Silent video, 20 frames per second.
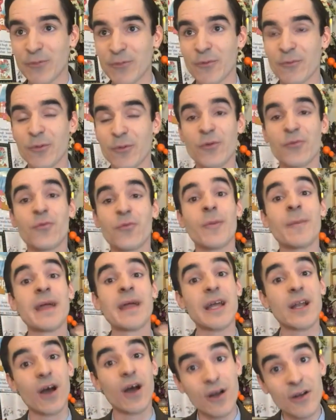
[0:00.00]
were
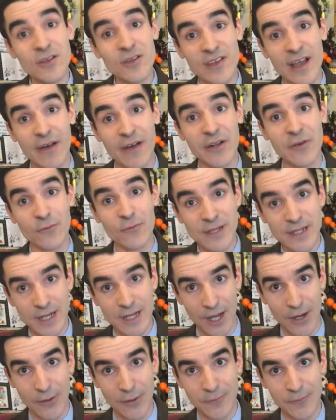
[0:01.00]
performing at Artown in reno
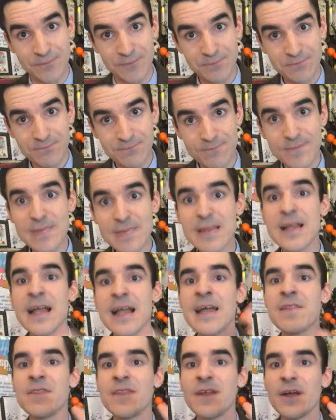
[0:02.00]

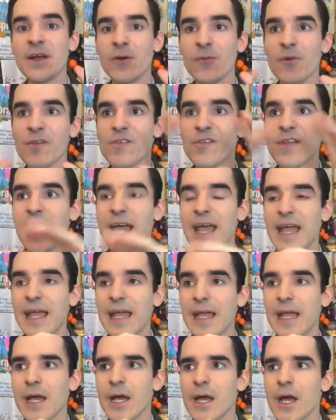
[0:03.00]
and there was
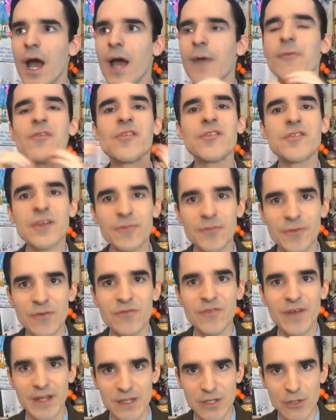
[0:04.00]
a it was a different
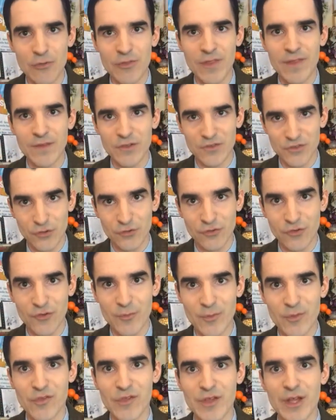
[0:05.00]
venue than the children's
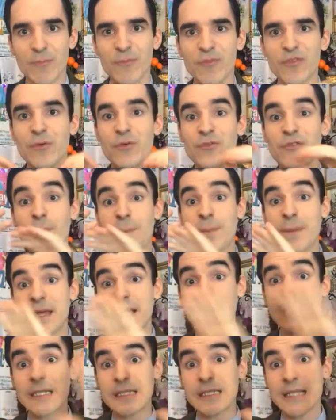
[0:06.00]
museums there was a
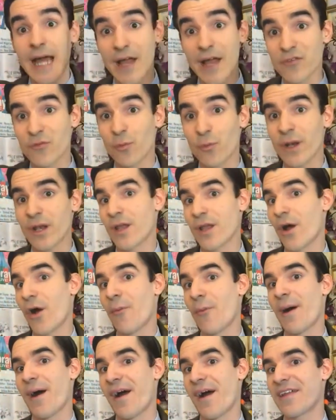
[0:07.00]
big glass window
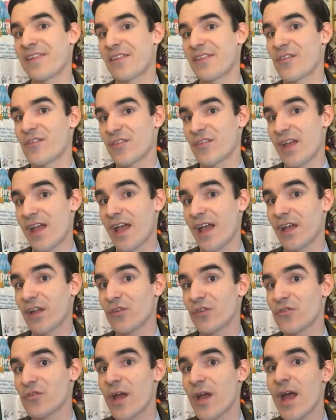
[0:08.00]
behind the
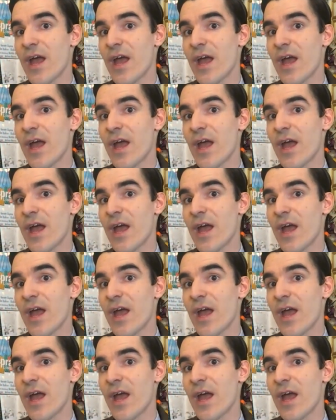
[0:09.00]
stage